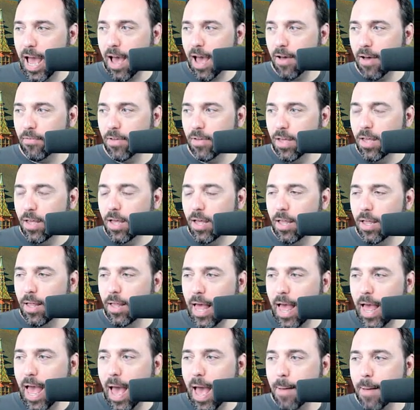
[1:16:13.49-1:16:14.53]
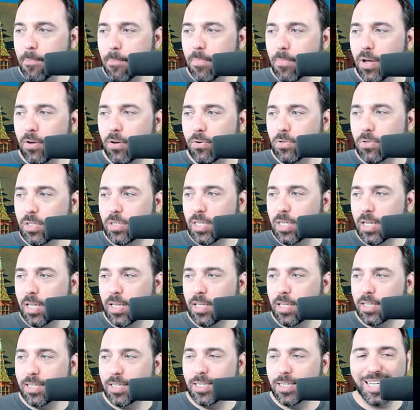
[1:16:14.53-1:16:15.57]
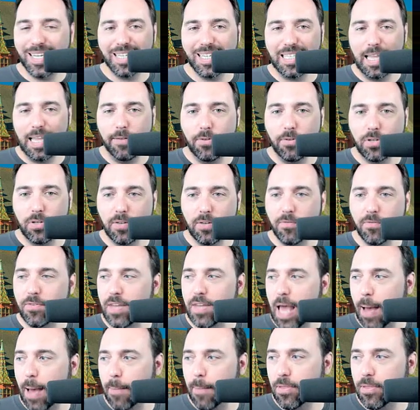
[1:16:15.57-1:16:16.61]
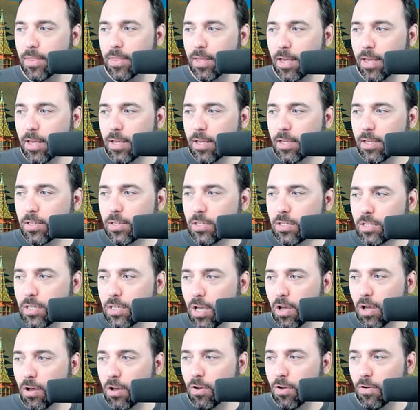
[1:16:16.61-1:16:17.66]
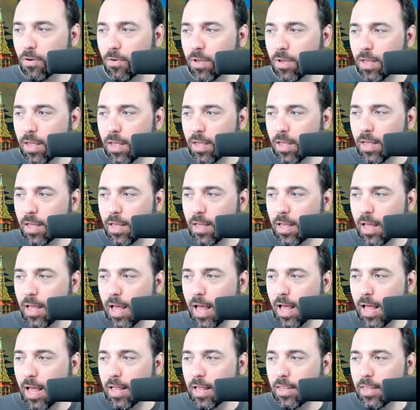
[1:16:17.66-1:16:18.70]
We can have, at most, 6 levels of depth. So,